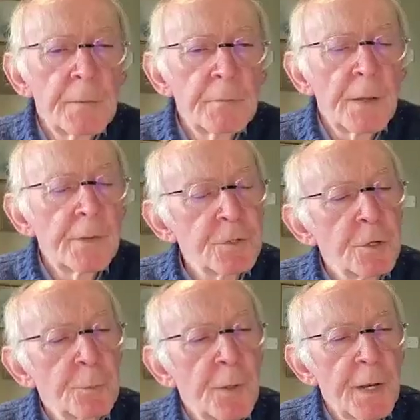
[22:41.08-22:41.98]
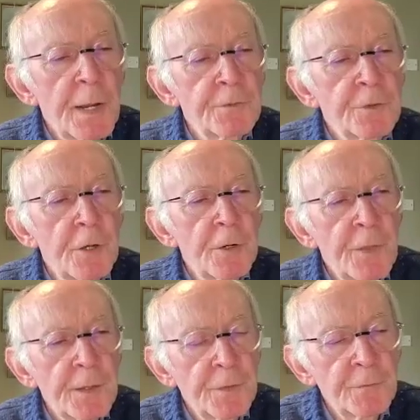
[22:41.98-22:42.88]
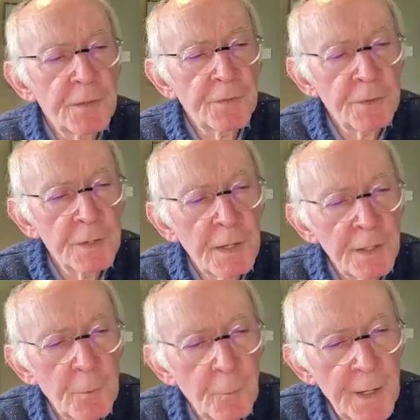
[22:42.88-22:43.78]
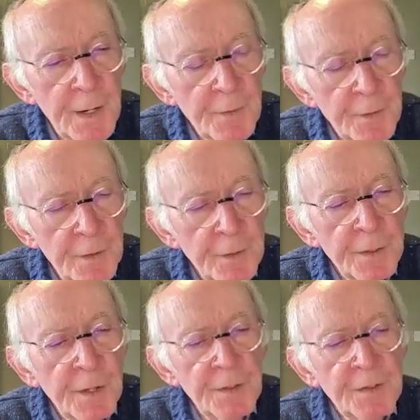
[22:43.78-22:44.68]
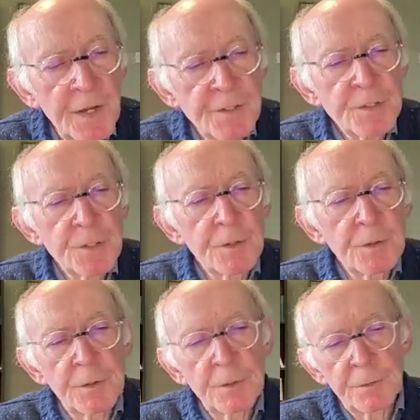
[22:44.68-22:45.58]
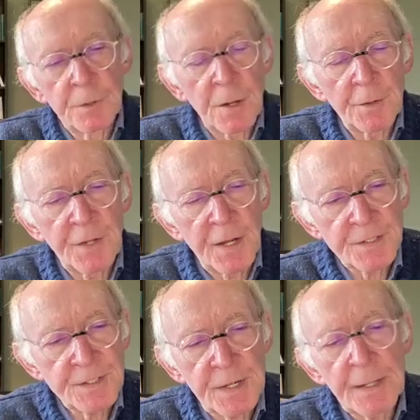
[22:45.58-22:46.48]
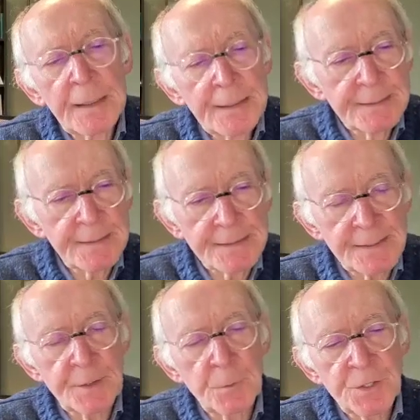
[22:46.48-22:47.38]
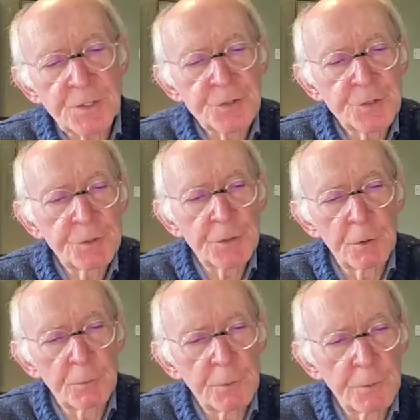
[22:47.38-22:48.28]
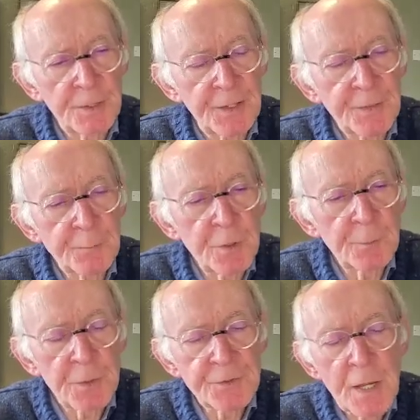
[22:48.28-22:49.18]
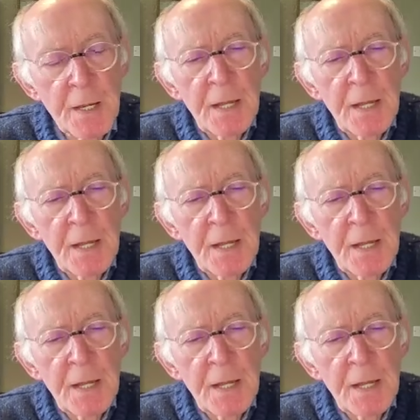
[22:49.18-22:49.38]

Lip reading: Yeah, that's a good point. I hadn't thought of that. The fact that in a way they're in contention or in contesting to see which will get the pupils.